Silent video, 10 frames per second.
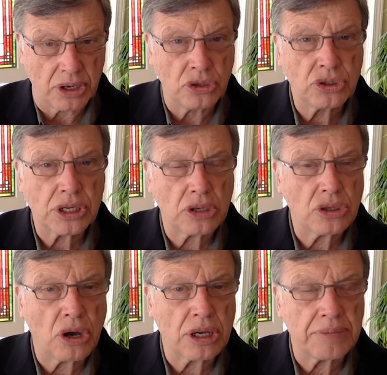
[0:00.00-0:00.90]
you start
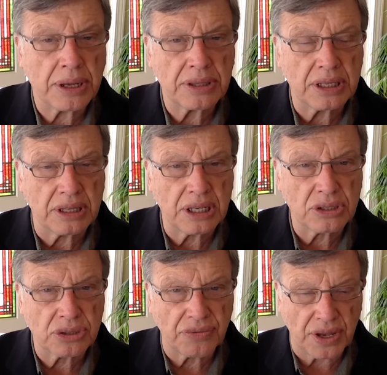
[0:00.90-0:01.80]
talking about the
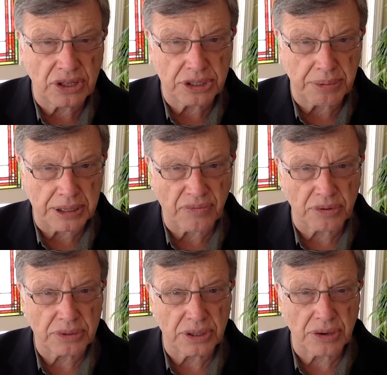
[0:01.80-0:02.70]
illegal surveillance
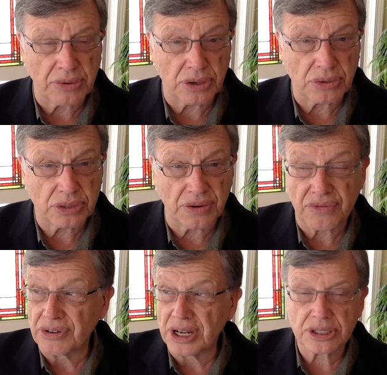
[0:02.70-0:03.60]
platforms that they were using
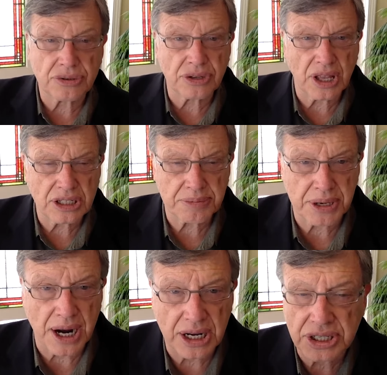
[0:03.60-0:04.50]
for industrial
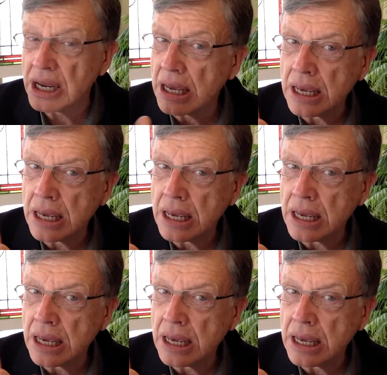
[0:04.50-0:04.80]
espionage,